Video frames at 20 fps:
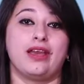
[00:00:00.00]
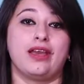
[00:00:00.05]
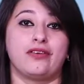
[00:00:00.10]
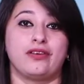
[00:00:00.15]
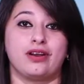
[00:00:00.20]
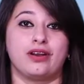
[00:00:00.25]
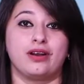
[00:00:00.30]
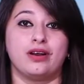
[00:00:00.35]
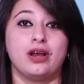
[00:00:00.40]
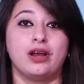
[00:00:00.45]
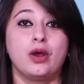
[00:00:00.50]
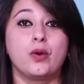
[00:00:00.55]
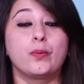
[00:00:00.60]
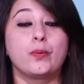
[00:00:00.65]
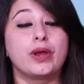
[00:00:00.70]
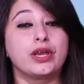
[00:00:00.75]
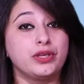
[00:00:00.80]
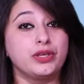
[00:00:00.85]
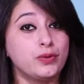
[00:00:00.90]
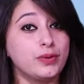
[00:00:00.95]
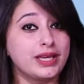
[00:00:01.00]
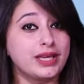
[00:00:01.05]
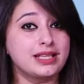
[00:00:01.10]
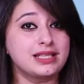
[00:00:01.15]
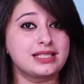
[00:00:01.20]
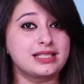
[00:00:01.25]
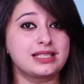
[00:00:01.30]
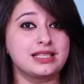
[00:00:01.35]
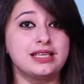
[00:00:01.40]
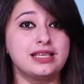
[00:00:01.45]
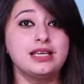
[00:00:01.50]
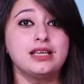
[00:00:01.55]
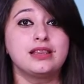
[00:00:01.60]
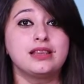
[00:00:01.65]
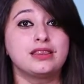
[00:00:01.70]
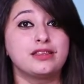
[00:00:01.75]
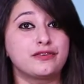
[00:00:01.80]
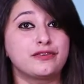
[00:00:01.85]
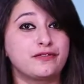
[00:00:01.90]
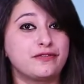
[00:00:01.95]
area where you can see
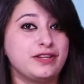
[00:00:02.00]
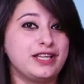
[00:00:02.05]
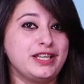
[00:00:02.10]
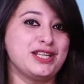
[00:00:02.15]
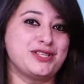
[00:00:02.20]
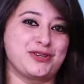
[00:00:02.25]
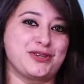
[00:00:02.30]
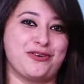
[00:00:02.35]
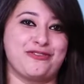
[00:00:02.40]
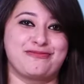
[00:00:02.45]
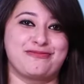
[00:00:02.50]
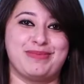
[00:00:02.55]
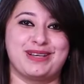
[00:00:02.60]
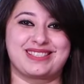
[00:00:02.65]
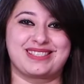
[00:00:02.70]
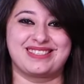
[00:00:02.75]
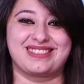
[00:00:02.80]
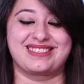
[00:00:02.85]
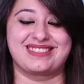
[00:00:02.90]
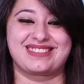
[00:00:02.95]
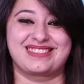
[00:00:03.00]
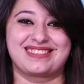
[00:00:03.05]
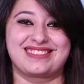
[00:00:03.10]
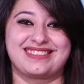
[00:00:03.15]
the fleet of buses.